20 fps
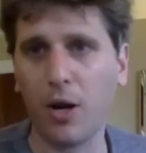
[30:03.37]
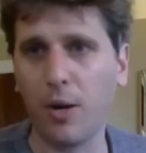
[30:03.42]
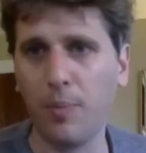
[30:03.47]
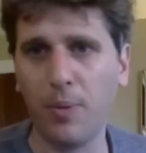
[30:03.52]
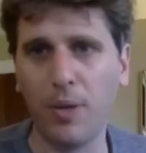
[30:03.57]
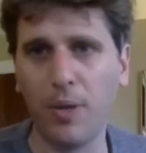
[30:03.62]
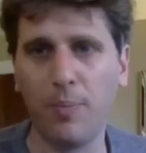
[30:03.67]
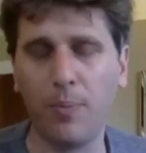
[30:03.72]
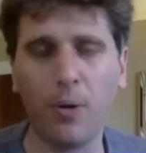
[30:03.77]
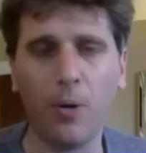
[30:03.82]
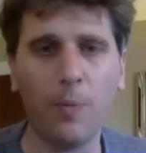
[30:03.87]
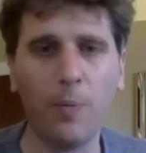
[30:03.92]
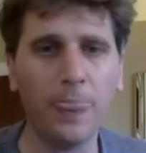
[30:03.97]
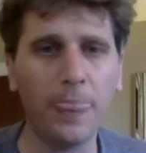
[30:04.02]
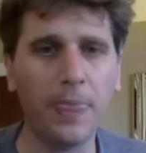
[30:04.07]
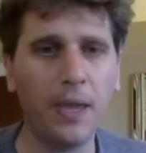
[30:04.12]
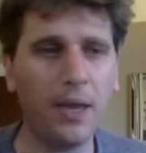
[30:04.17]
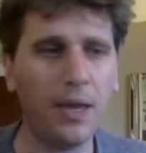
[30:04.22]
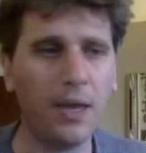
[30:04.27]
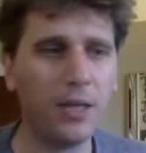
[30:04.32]
people.
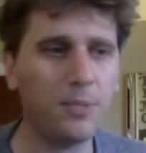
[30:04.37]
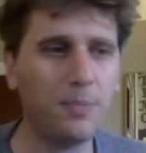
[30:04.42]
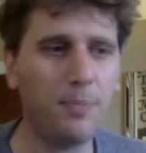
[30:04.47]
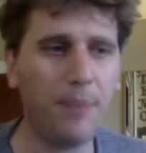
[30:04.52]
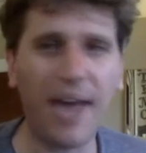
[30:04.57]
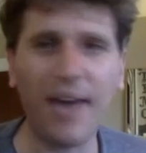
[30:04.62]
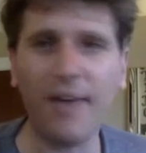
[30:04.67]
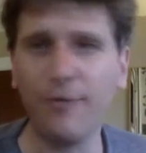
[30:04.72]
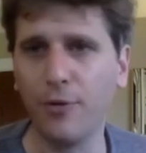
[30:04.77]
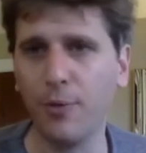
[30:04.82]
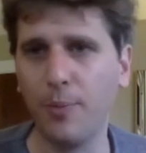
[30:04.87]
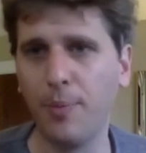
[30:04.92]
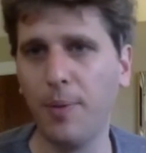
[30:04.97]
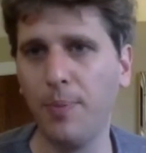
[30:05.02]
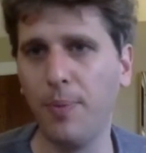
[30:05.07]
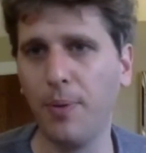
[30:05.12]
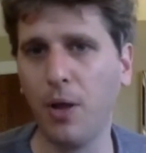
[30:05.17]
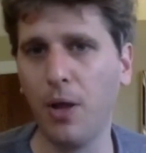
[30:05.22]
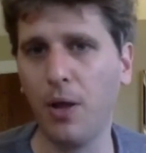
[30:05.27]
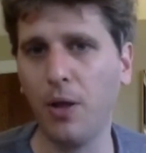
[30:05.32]
It's bad for
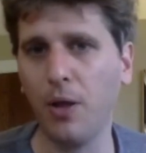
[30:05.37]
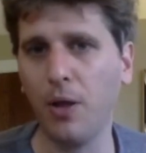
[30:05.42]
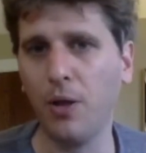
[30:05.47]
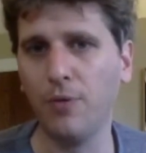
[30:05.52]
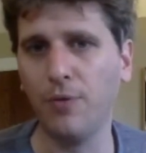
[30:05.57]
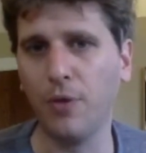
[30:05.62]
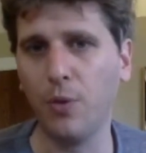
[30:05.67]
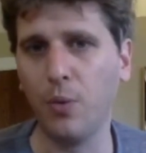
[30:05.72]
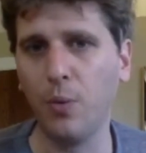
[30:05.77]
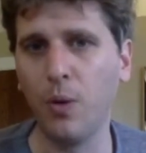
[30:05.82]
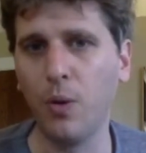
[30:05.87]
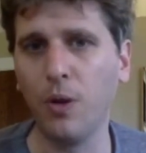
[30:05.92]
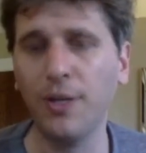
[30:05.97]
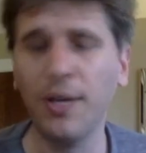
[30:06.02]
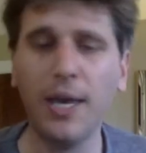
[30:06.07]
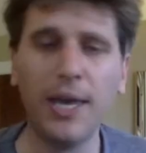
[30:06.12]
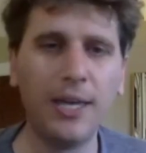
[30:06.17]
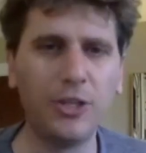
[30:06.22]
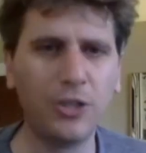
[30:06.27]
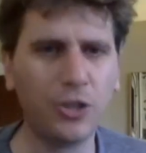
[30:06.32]
people all over the world.
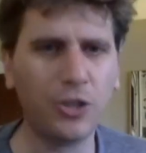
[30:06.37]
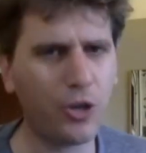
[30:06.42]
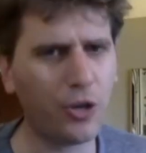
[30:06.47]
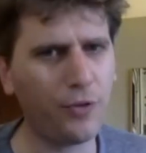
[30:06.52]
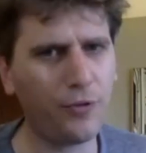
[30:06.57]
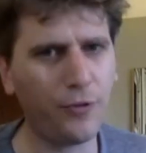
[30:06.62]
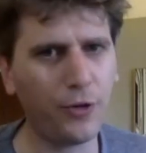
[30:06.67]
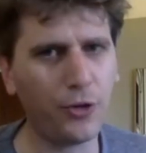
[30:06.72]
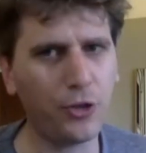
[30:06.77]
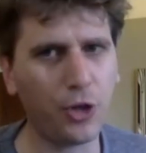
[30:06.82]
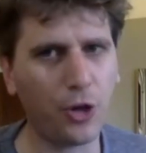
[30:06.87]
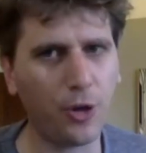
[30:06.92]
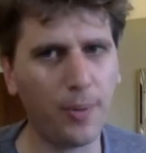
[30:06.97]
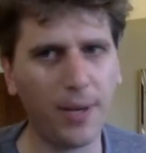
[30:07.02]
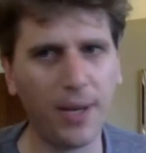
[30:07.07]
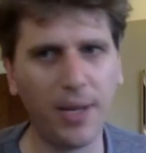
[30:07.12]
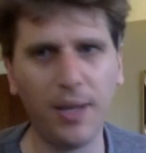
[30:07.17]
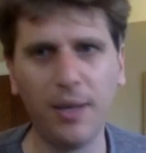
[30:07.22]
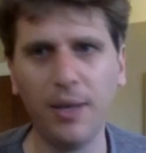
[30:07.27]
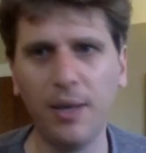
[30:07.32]
It's good for
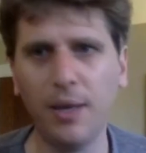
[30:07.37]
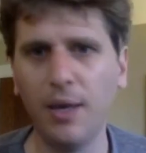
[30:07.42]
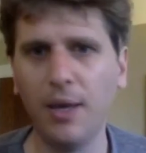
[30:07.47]
Germany.